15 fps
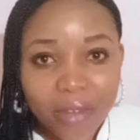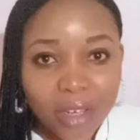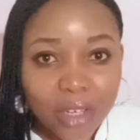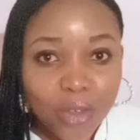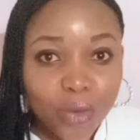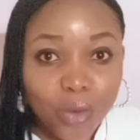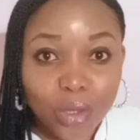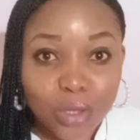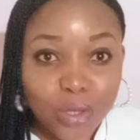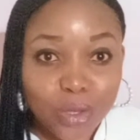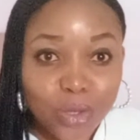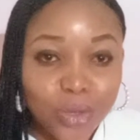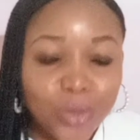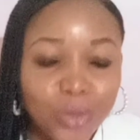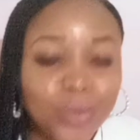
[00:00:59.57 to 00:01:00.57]
want to do.
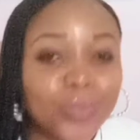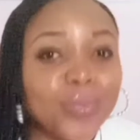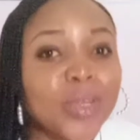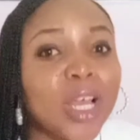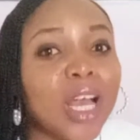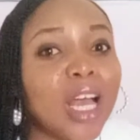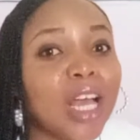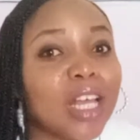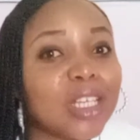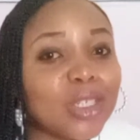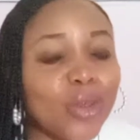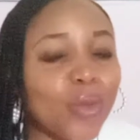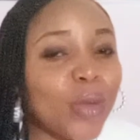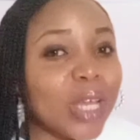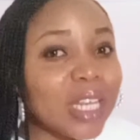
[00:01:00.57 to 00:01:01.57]
So
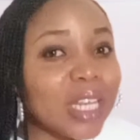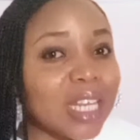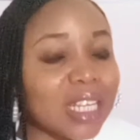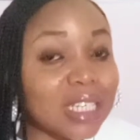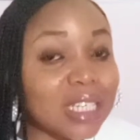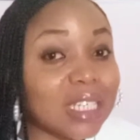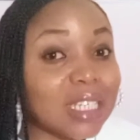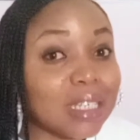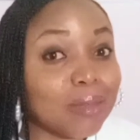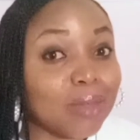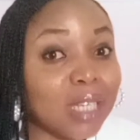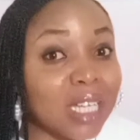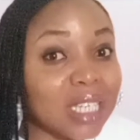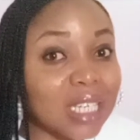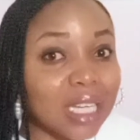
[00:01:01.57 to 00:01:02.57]
when it is
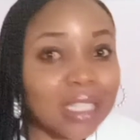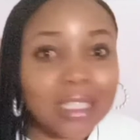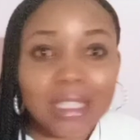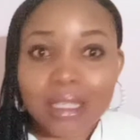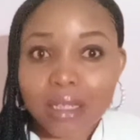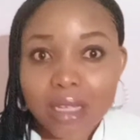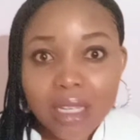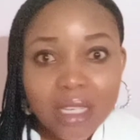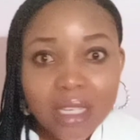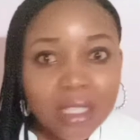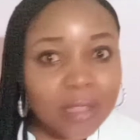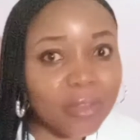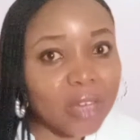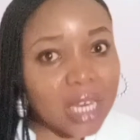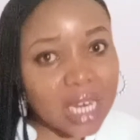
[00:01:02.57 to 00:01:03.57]
stimulated, these
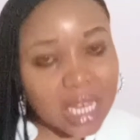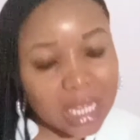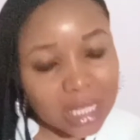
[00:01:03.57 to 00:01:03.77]
feelings